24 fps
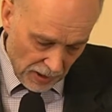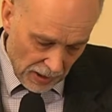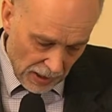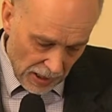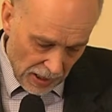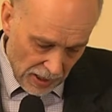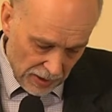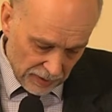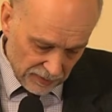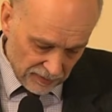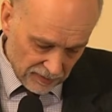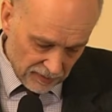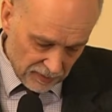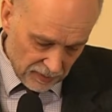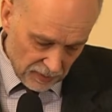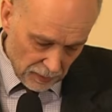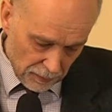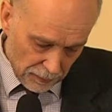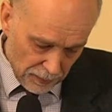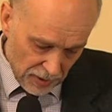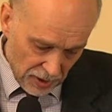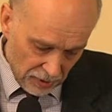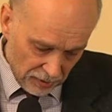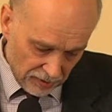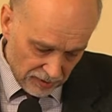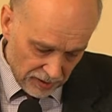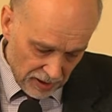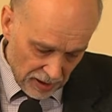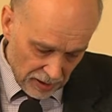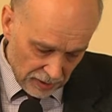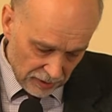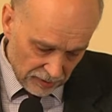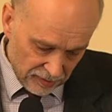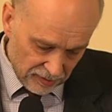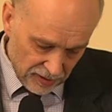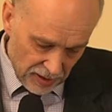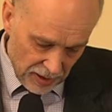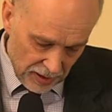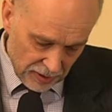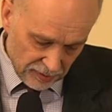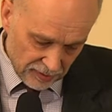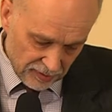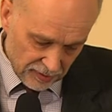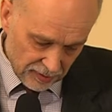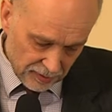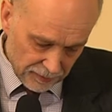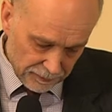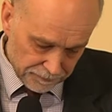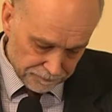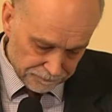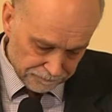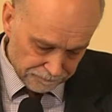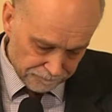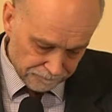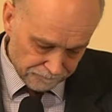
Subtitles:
as Marcel says,